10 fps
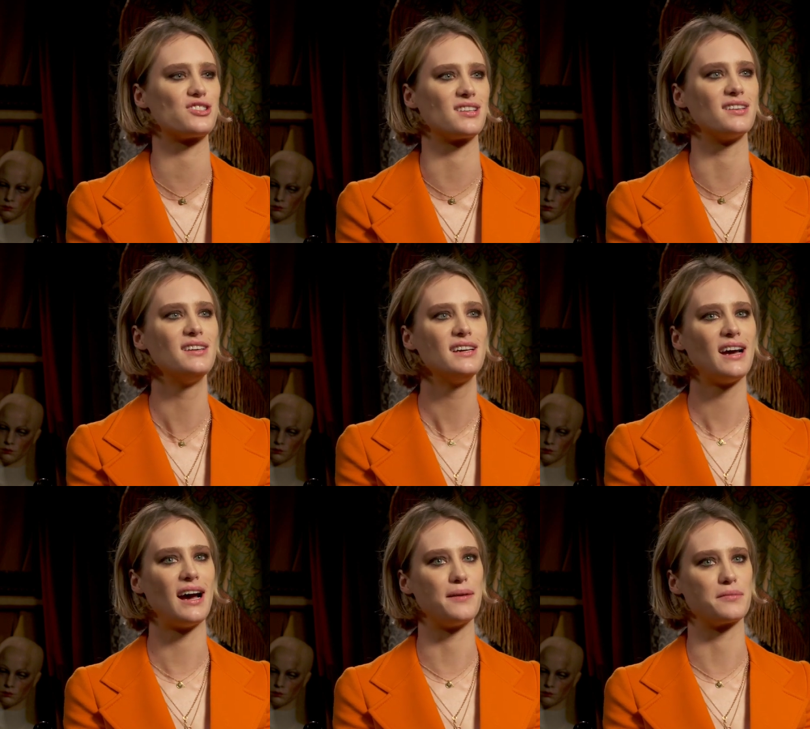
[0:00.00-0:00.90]
Speaker 1: And
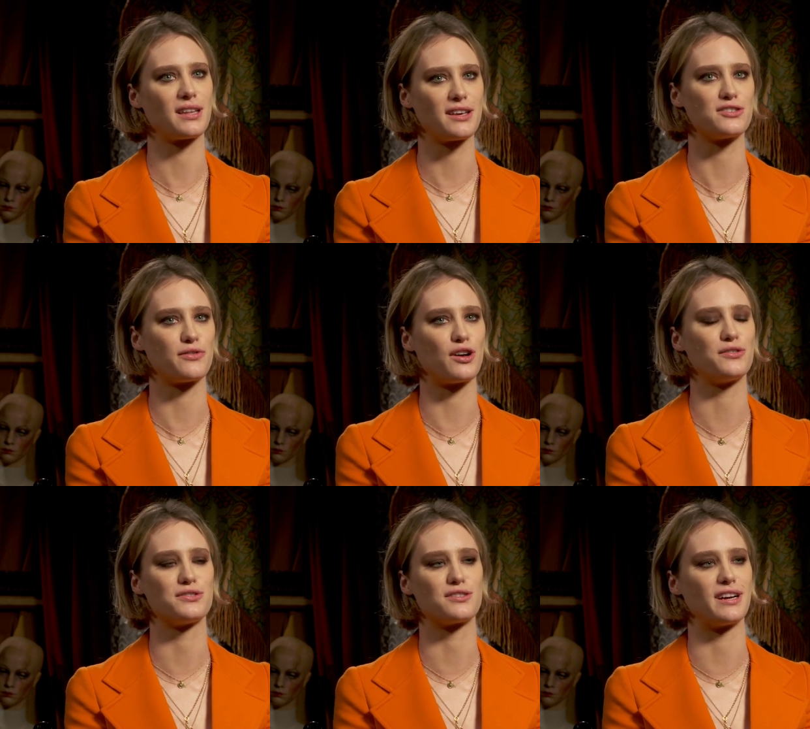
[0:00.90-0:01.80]
um, Clea Duvall,
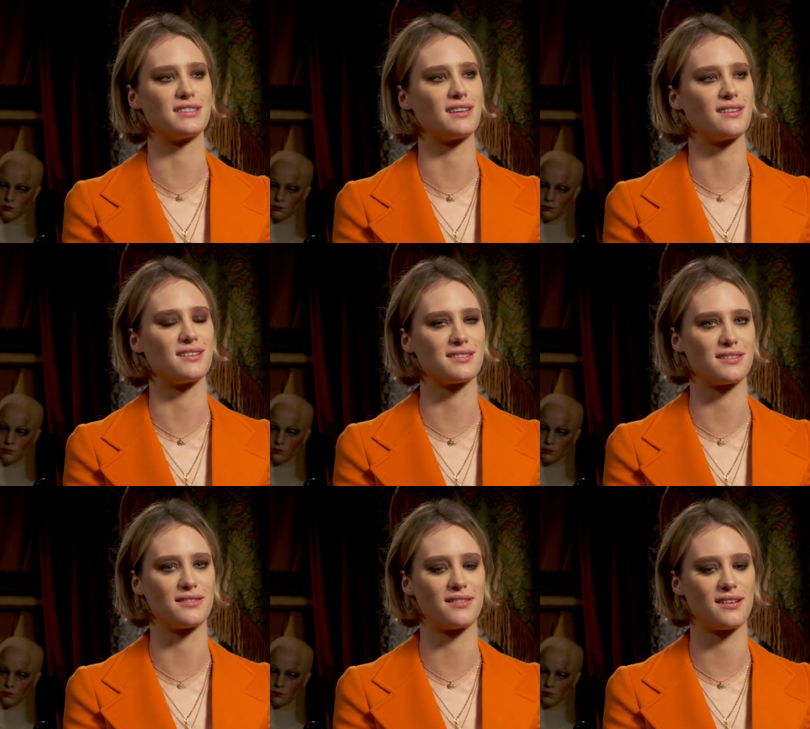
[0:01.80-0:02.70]
who's directing it, is
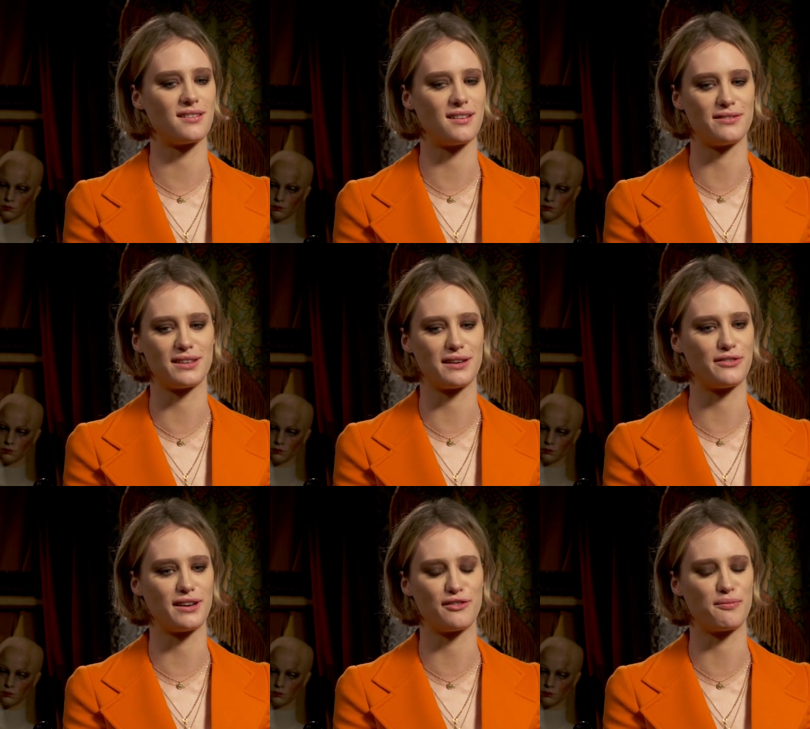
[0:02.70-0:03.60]
a, a lovely
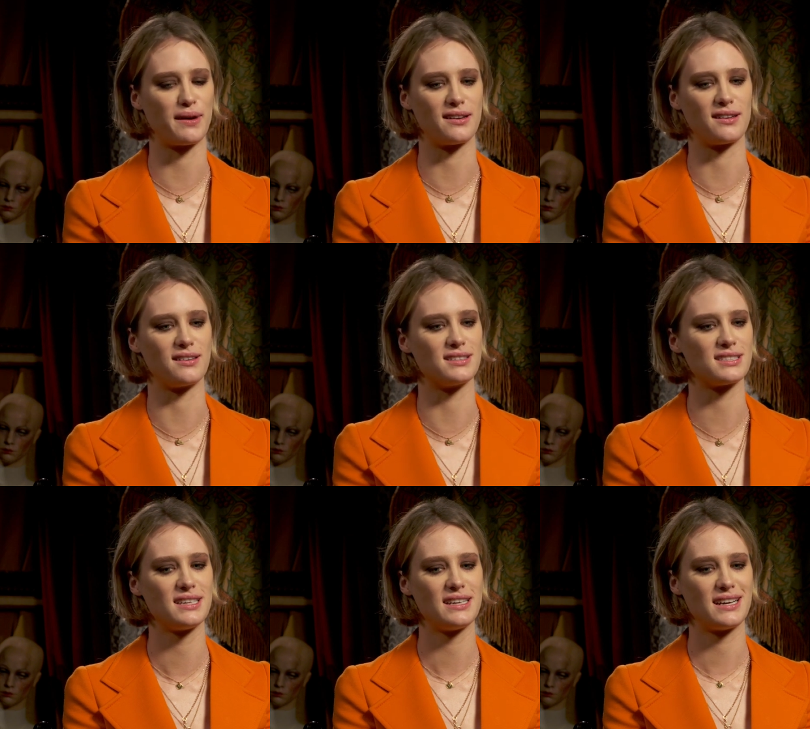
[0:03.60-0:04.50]
friend of mine. And
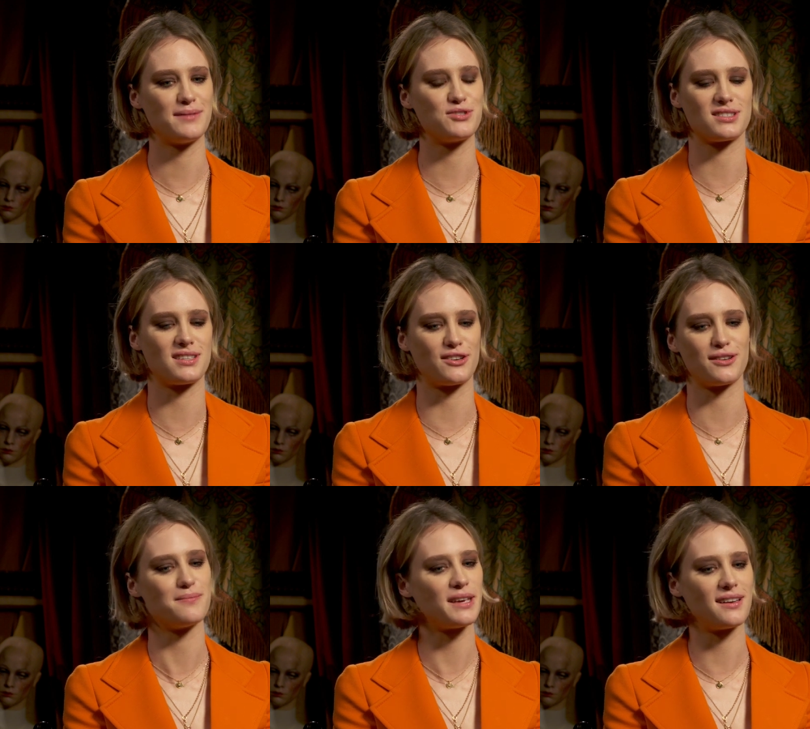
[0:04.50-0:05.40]
I'm just, it
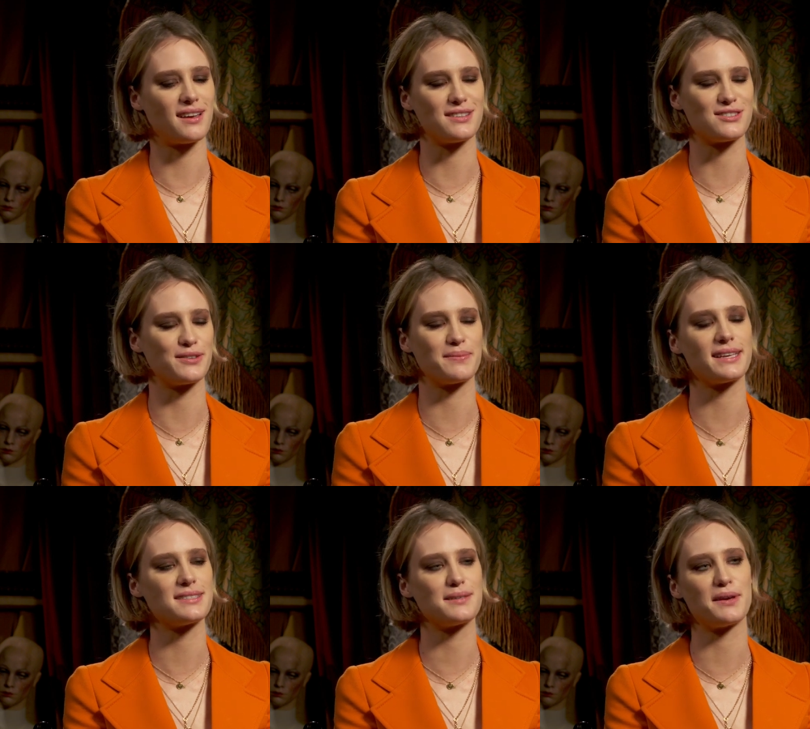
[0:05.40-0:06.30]
couldn't be a nicer
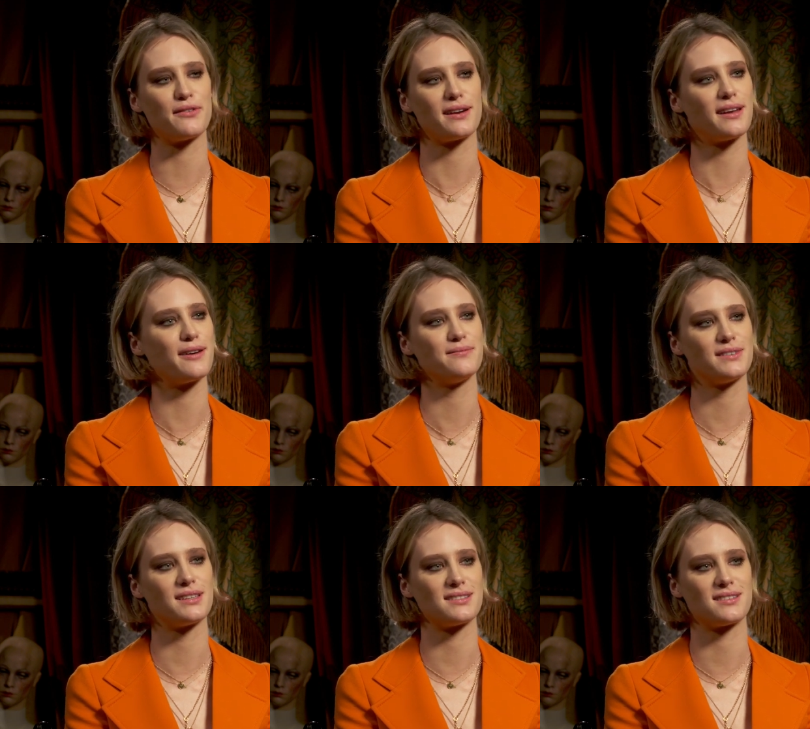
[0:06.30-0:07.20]
place to be right now
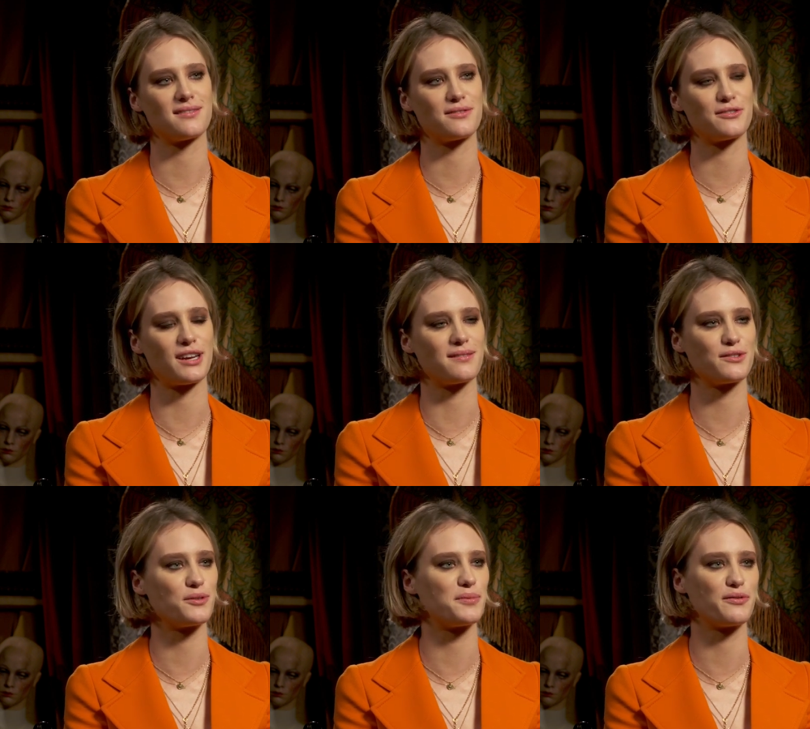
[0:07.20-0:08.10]
with this great
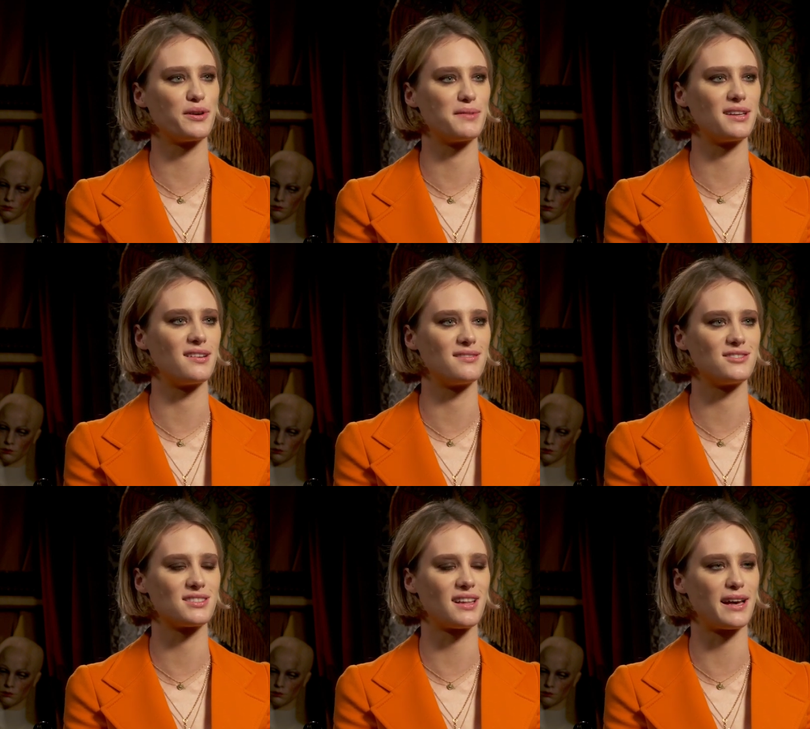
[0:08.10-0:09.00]
group of women and
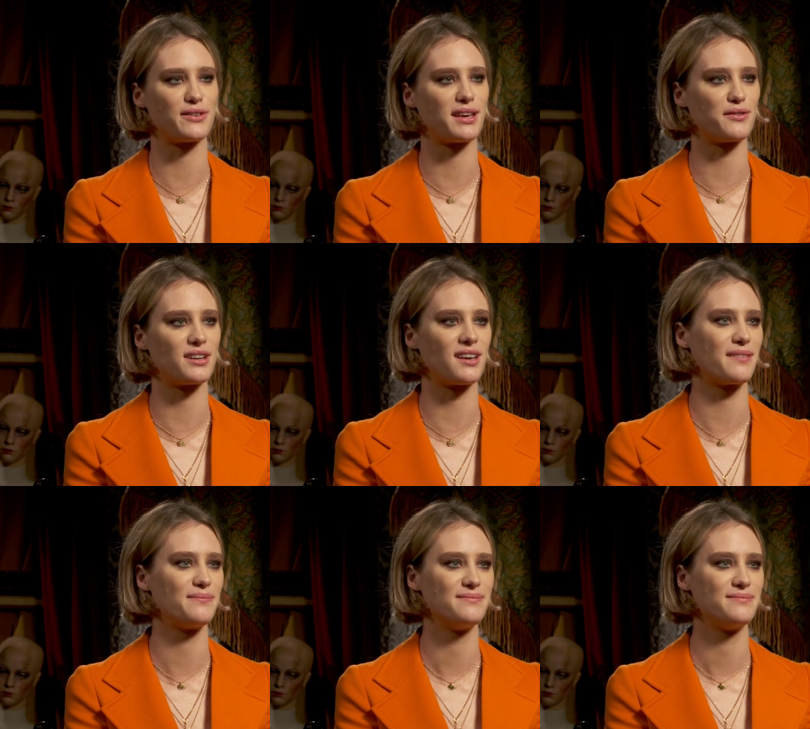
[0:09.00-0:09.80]
just laughing every day.